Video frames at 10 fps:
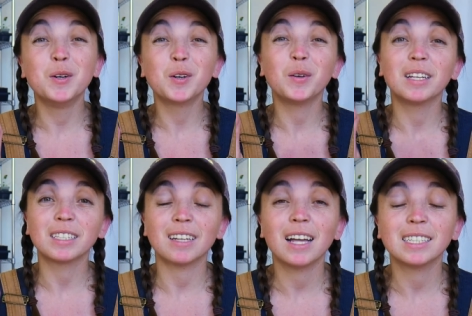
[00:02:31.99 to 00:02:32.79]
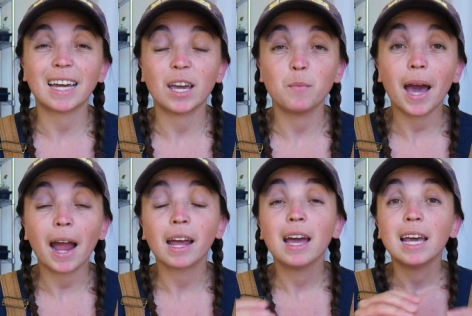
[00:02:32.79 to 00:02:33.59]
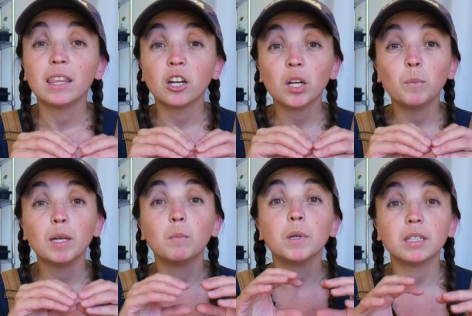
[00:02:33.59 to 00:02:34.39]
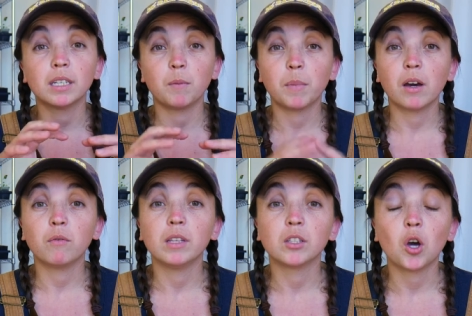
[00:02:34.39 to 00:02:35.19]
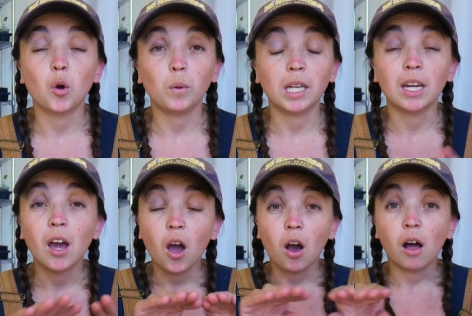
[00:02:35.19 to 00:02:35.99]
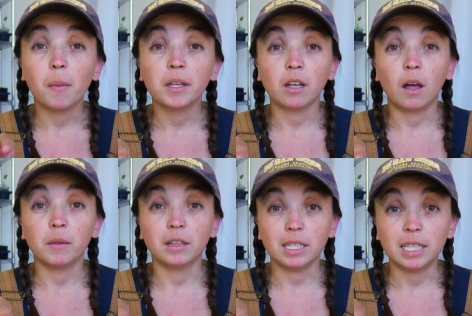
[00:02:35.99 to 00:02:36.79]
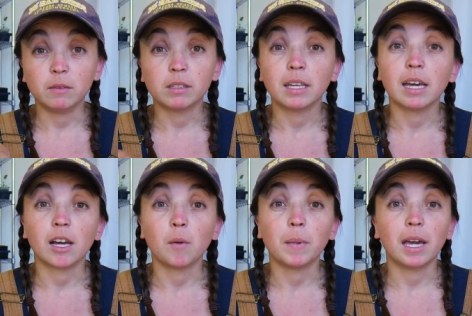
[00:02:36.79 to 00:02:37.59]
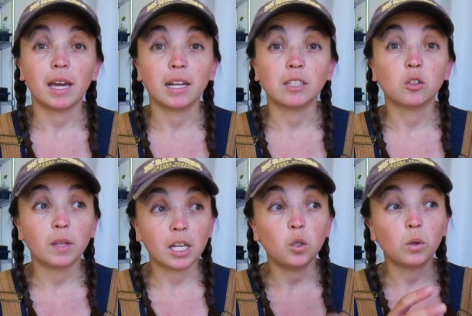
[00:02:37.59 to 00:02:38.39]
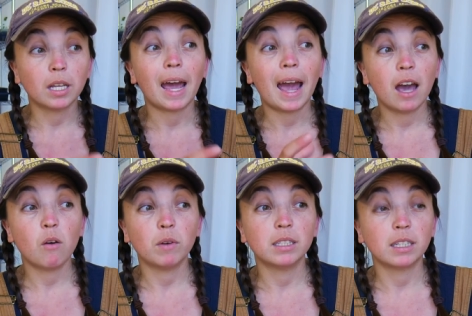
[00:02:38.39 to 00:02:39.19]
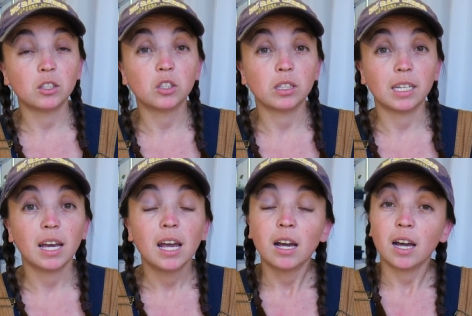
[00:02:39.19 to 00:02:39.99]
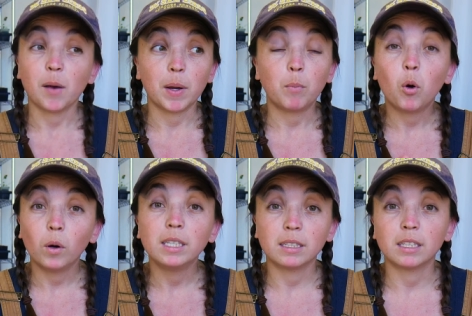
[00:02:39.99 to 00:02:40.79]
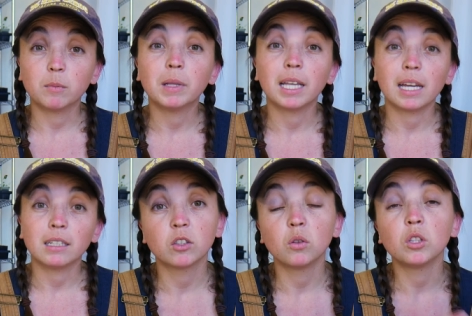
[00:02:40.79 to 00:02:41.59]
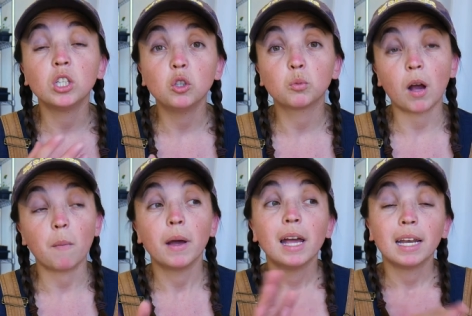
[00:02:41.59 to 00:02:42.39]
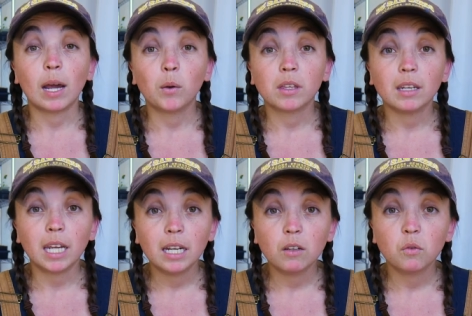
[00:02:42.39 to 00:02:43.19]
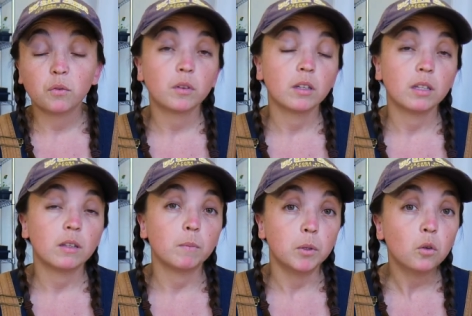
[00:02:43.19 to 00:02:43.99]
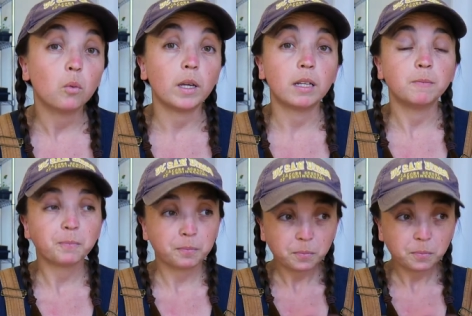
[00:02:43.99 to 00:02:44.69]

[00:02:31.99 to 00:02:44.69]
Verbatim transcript: milkweed does not die back, there can be a buildup of this OE on the on the leaves, um, and so then you can have essentially um, a poisonous plant. So it's a huge problem. Now with the native milkweed,